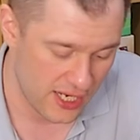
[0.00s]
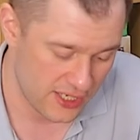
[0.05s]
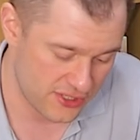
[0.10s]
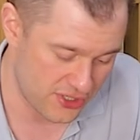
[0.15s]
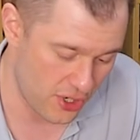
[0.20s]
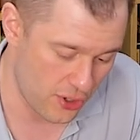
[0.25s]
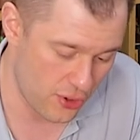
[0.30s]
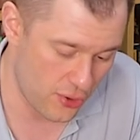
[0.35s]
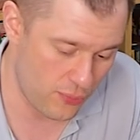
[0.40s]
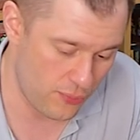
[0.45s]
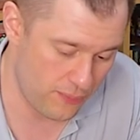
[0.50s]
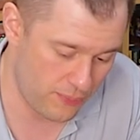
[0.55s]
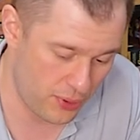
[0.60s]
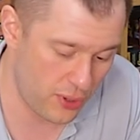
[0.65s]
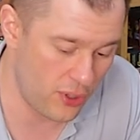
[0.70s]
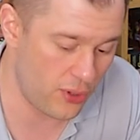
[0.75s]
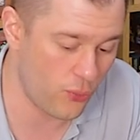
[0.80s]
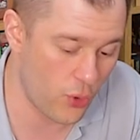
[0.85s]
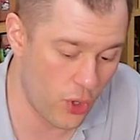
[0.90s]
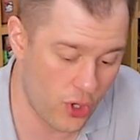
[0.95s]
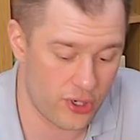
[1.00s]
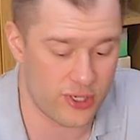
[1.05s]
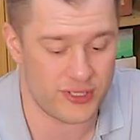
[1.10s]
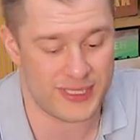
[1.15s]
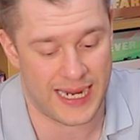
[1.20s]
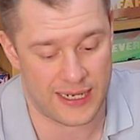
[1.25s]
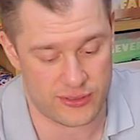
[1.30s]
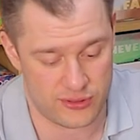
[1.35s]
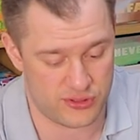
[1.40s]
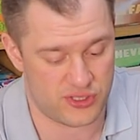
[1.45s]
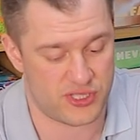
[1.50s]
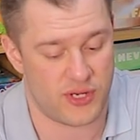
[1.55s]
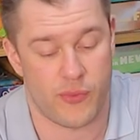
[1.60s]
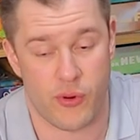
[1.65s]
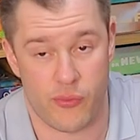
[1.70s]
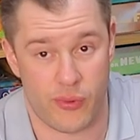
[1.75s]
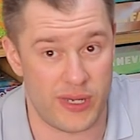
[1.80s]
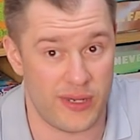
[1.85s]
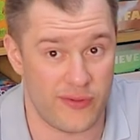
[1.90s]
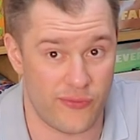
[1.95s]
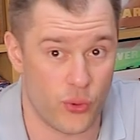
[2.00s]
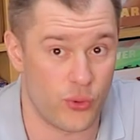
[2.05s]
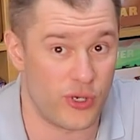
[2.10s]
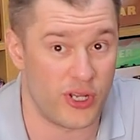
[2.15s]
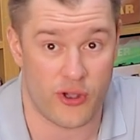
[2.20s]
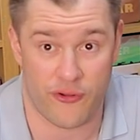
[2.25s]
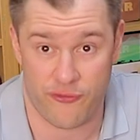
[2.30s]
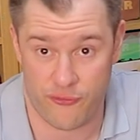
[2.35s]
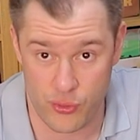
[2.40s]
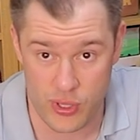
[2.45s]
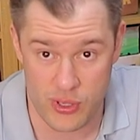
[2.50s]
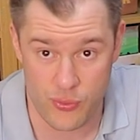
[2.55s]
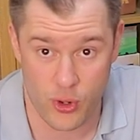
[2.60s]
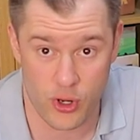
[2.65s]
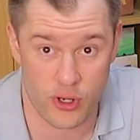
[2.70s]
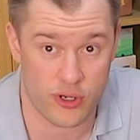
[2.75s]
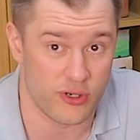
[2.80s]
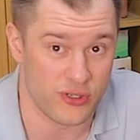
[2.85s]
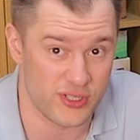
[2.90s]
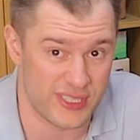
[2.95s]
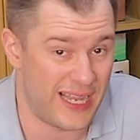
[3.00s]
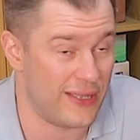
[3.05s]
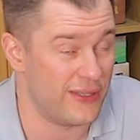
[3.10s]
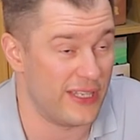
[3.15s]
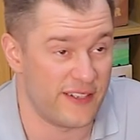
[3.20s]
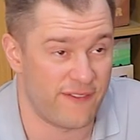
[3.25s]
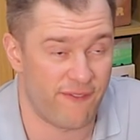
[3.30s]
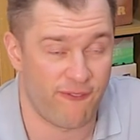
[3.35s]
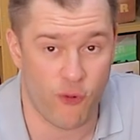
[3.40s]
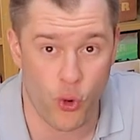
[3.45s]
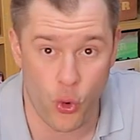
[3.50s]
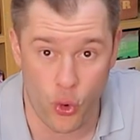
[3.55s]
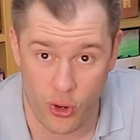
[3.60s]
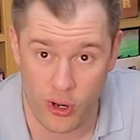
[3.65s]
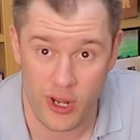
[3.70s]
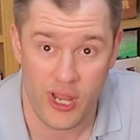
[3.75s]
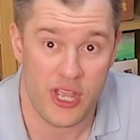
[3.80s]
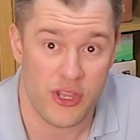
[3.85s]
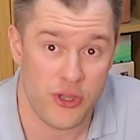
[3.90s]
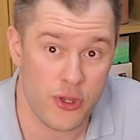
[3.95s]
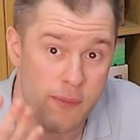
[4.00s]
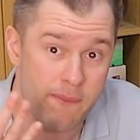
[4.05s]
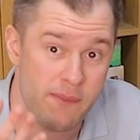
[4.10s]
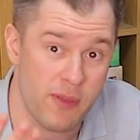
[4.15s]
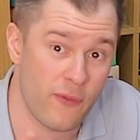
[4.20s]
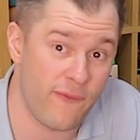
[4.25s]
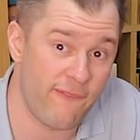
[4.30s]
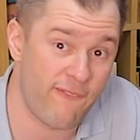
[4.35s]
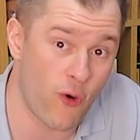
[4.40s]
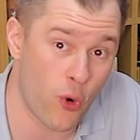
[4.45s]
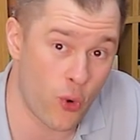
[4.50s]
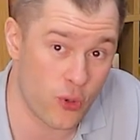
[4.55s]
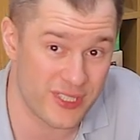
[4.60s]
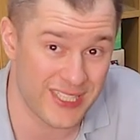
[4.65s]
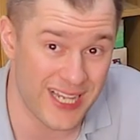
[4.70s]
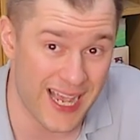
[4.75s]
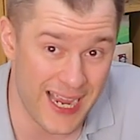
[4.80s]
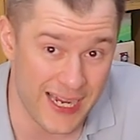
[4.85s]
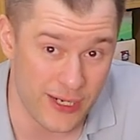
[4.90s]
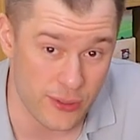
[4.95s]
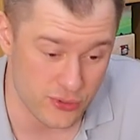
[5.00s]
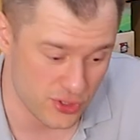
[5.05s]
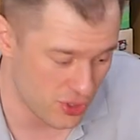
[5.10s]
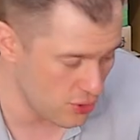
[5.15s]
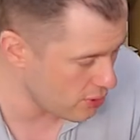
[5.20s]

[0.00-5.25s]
So put a worker down on somewhere where you've already got three workers, now there's four, you can build four tiles.